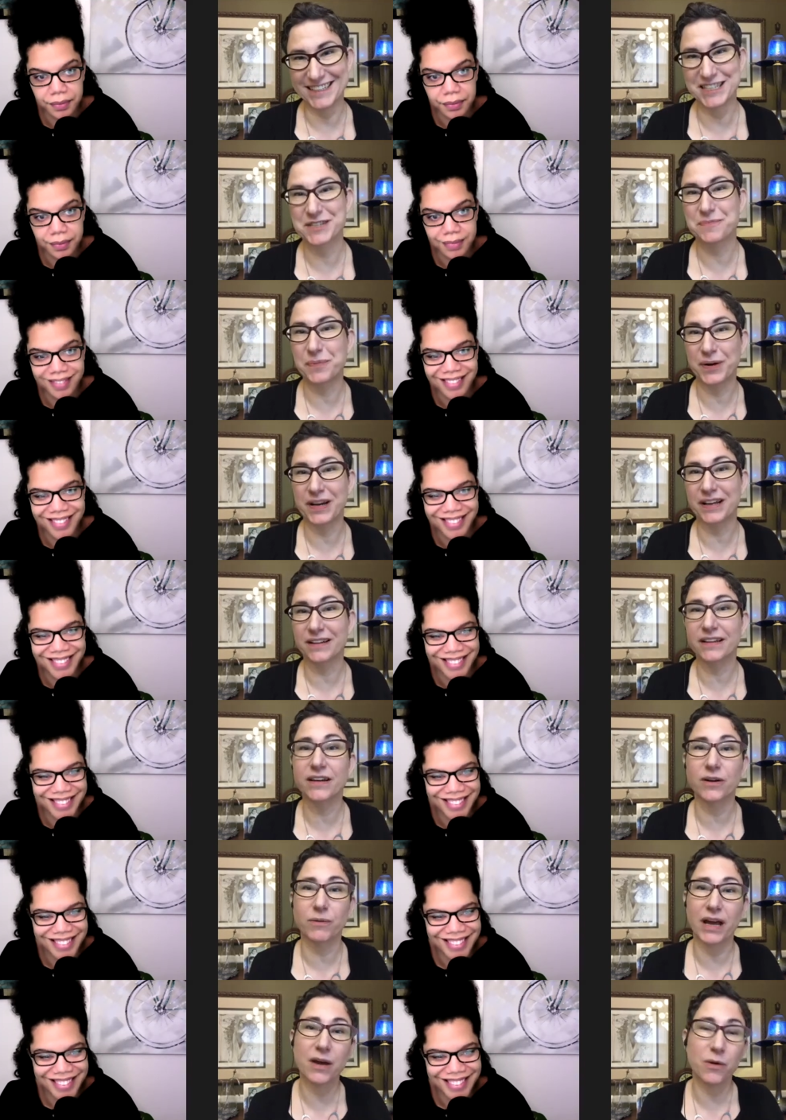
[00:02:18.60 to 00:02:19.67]
Speaker 1: is pretty clear,
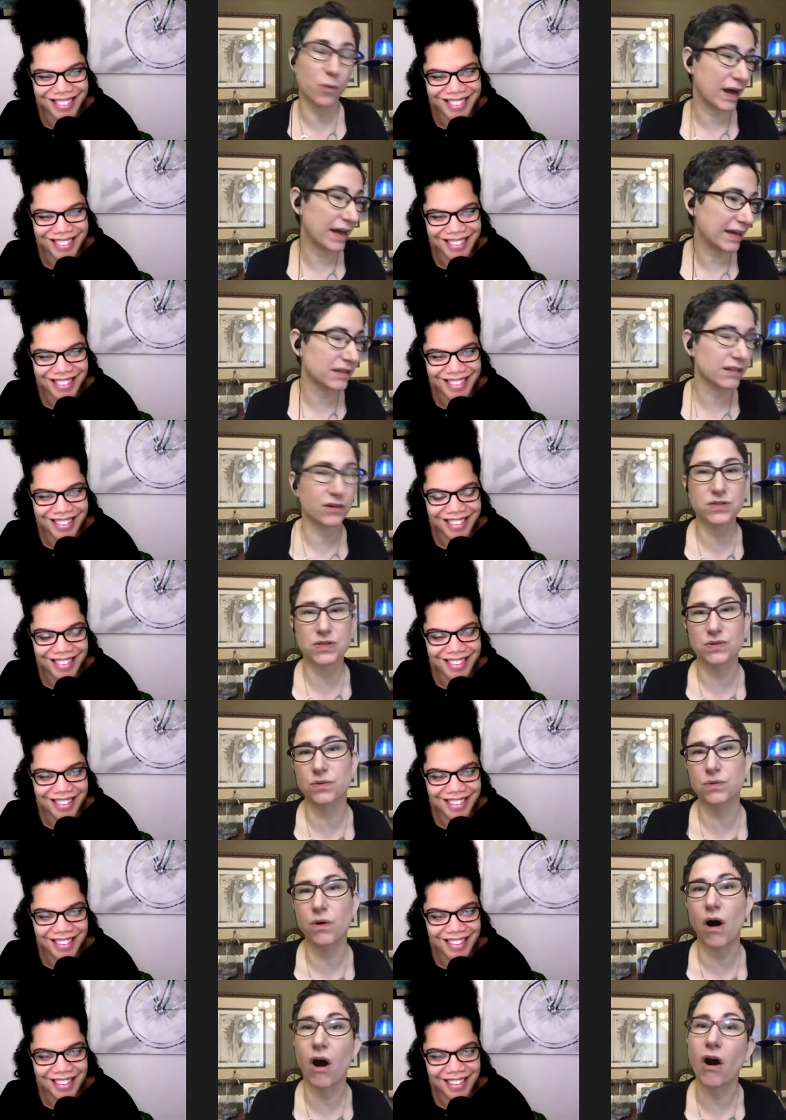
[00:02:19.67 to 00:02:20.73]
right? White, those who
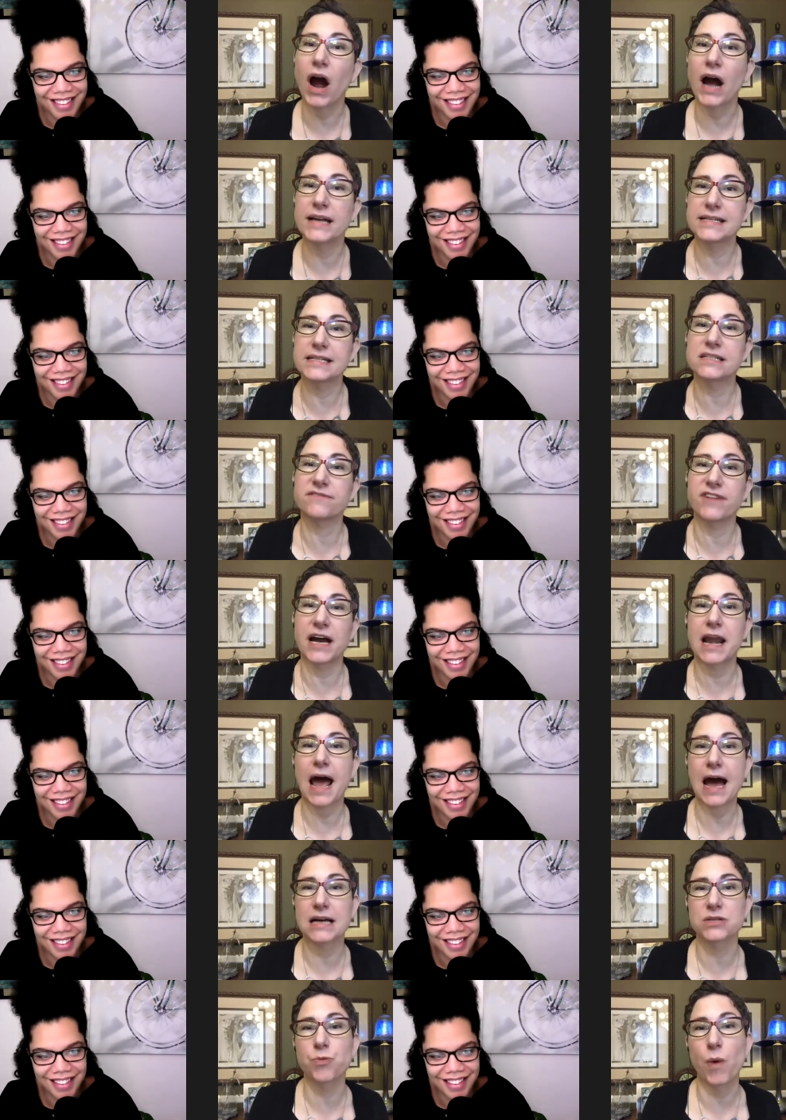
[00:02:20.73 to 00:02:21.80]
are identified
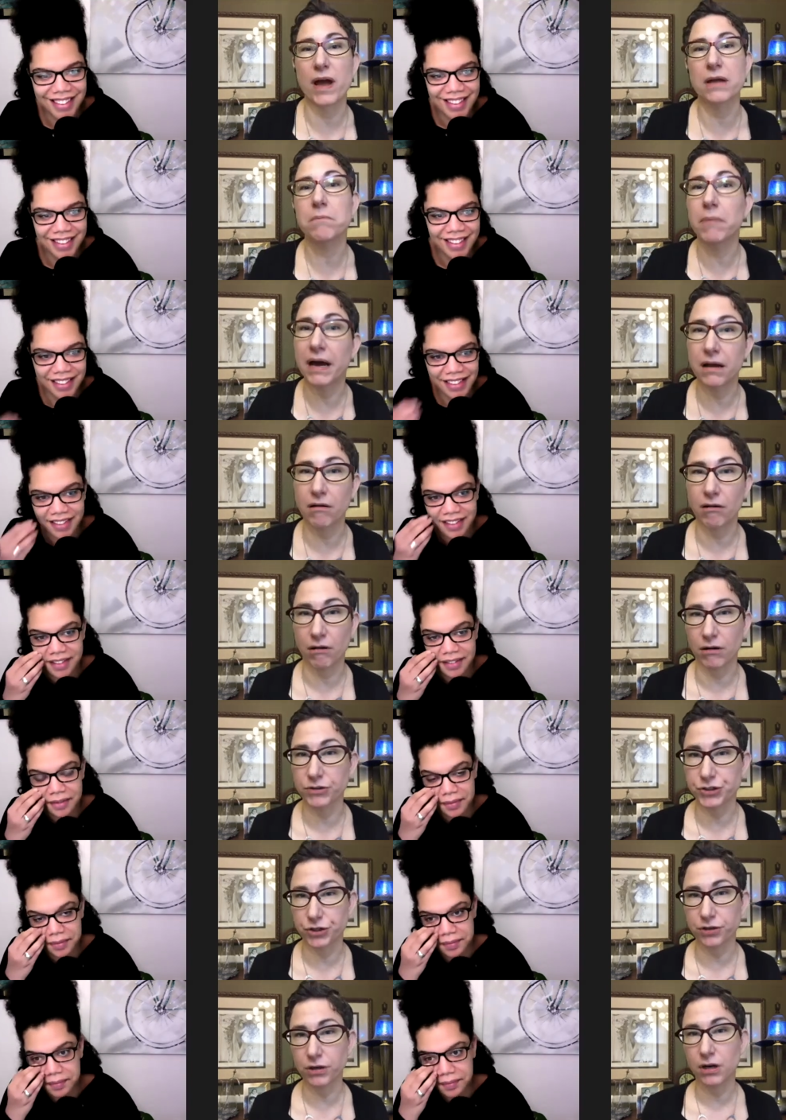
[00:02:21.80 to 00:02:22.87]
as white by our
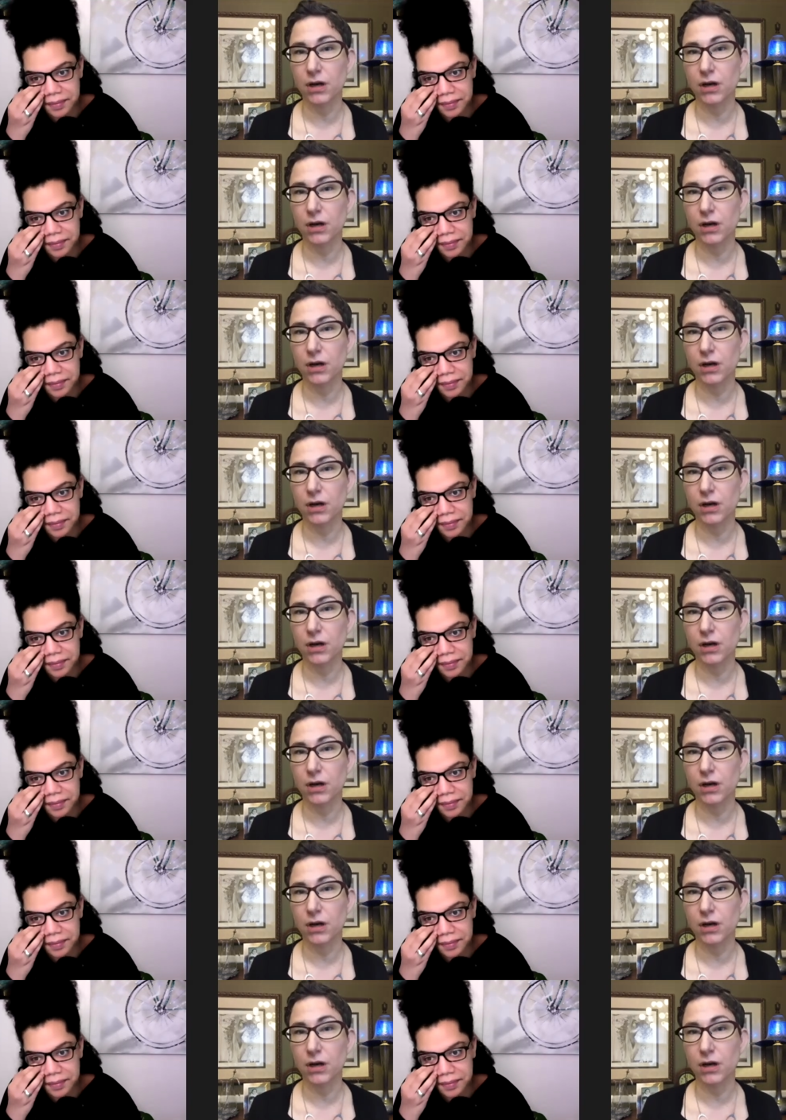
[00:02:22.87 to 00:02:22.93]
culture.